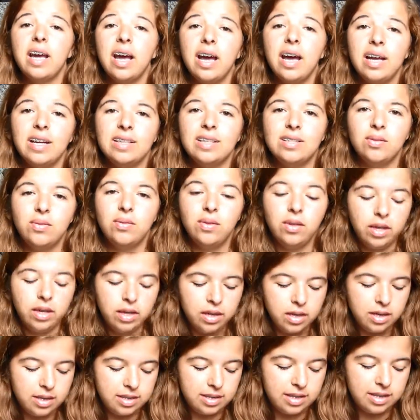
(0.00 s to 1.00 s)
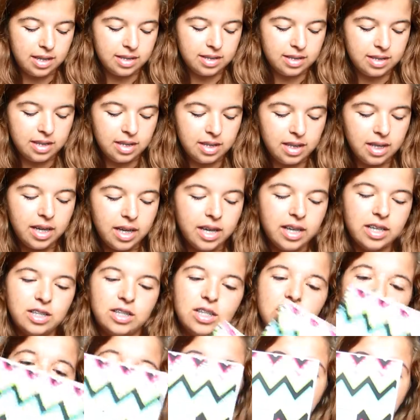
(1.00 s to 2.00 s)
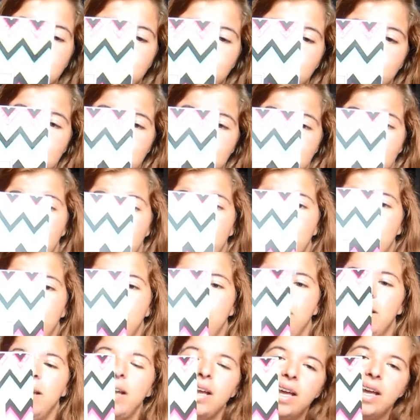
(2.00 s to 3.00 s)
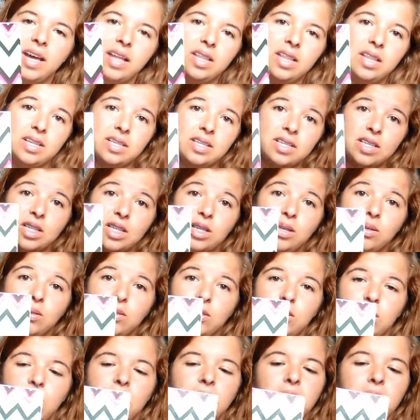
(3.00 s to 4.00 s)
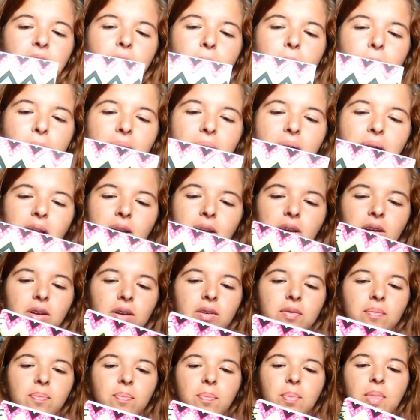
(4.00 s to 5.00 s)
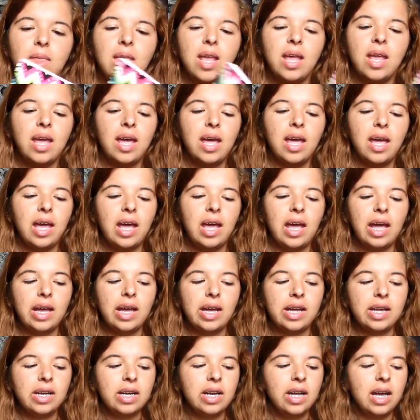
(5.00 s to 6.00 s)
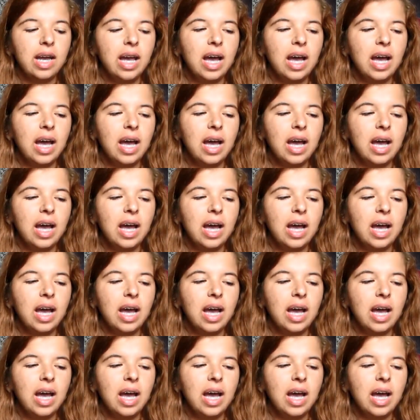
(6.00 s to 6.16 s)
got isn't really a necessity. It's just this planner in this cute chevron pattern. And